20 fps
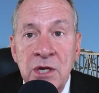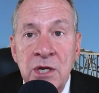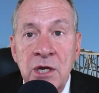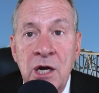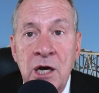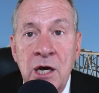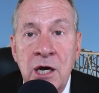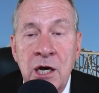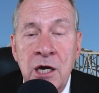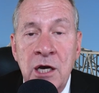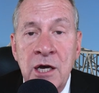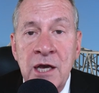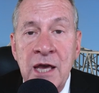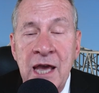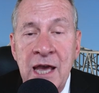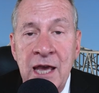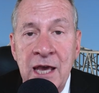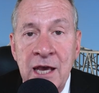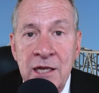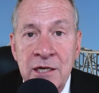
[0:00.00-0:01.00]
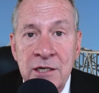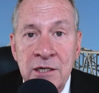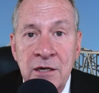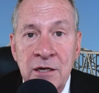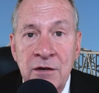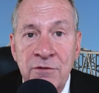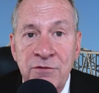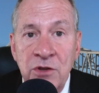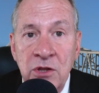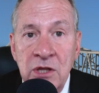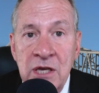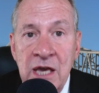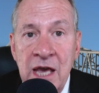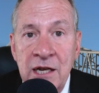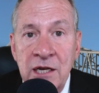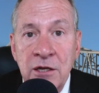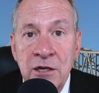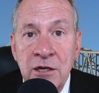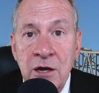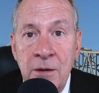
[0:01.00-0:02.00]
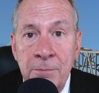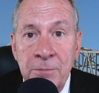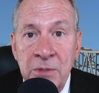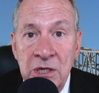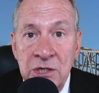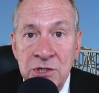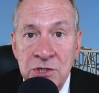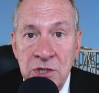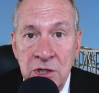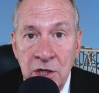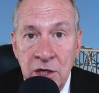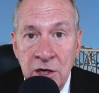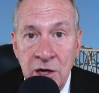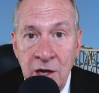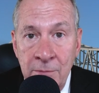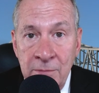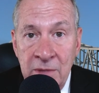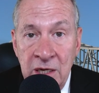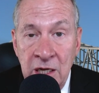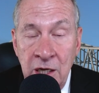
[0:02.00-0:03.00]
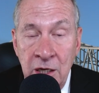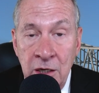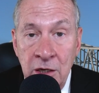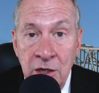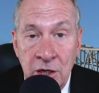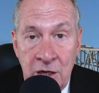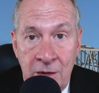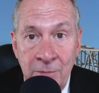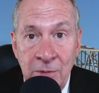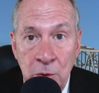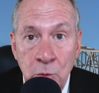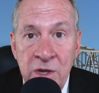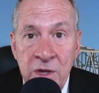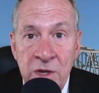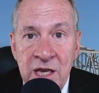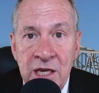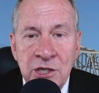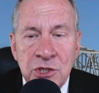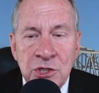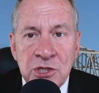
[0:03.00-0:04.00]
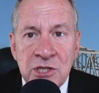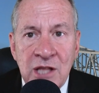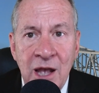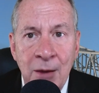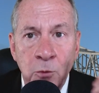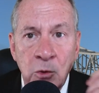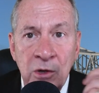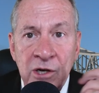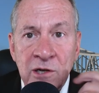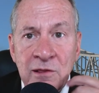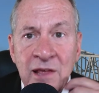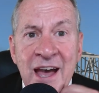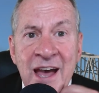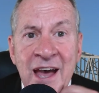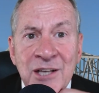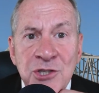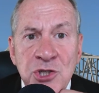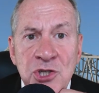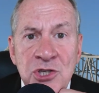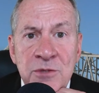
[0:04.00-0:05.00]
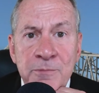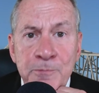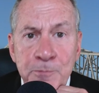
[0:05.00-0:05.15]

and affiliated companies in the coming weeks, that would allege